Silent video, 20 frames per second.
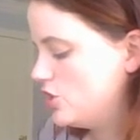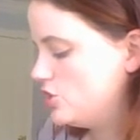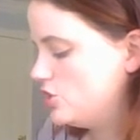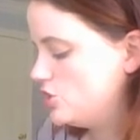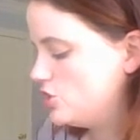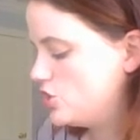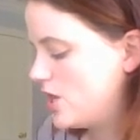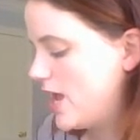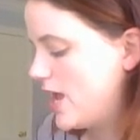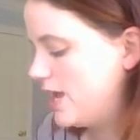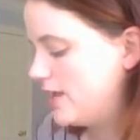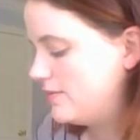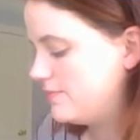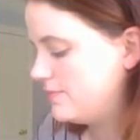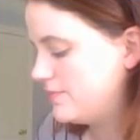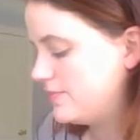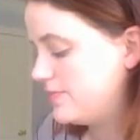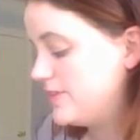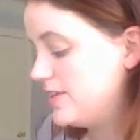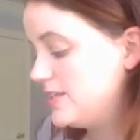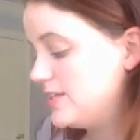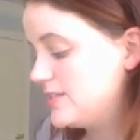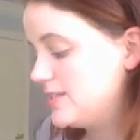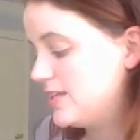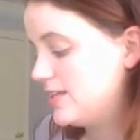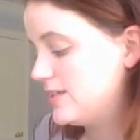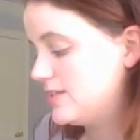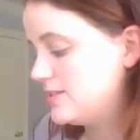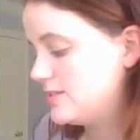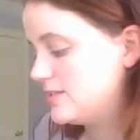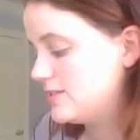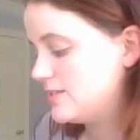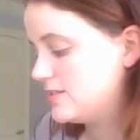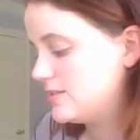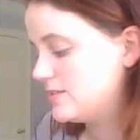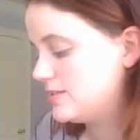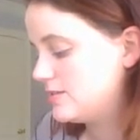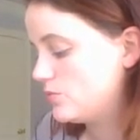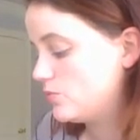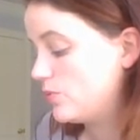J, this is
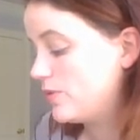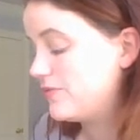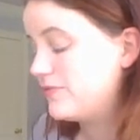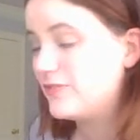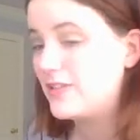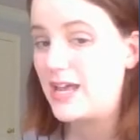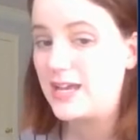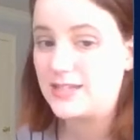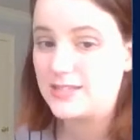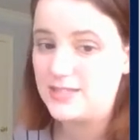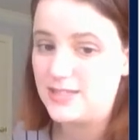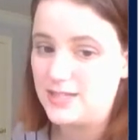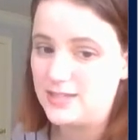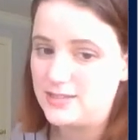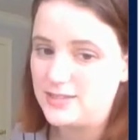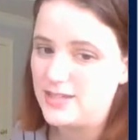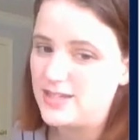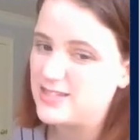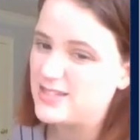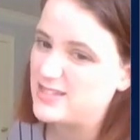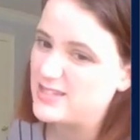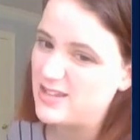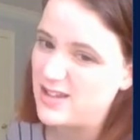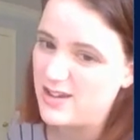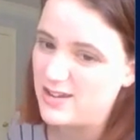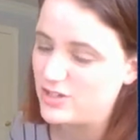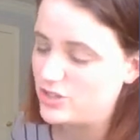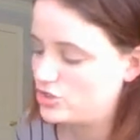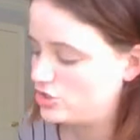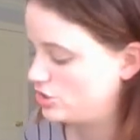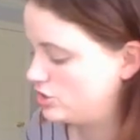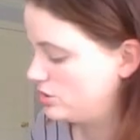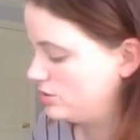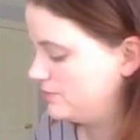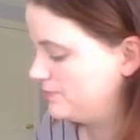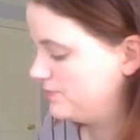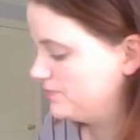reflected. It's not a turn.